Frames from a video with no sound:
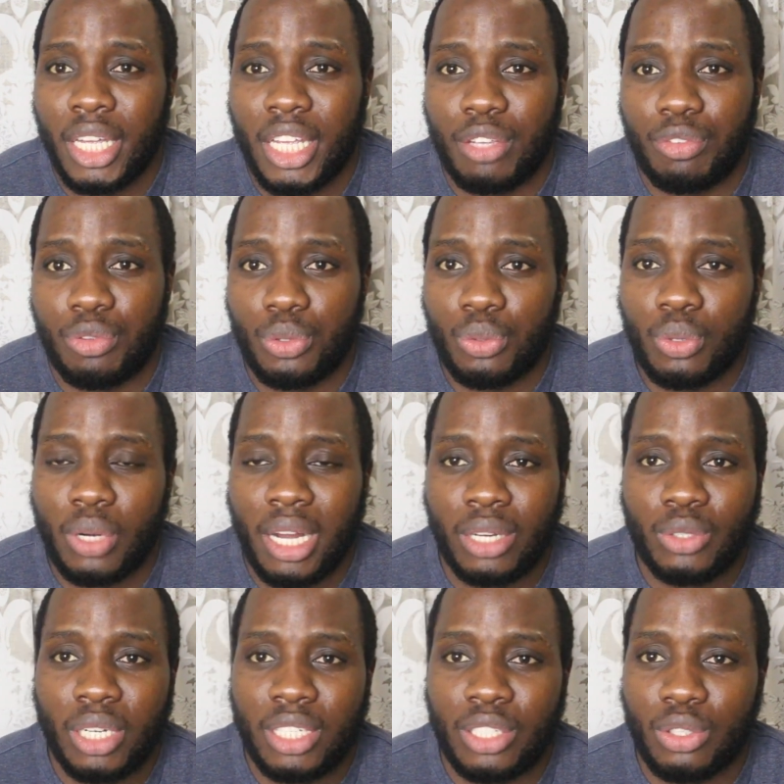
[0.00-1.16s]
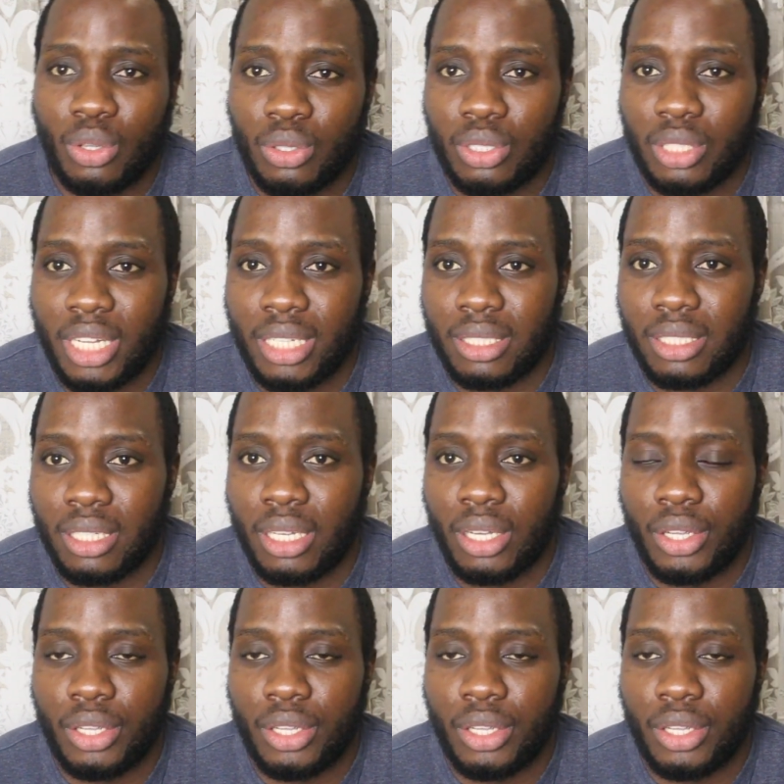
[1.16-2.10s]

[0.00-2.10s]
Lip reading: if you actually thought that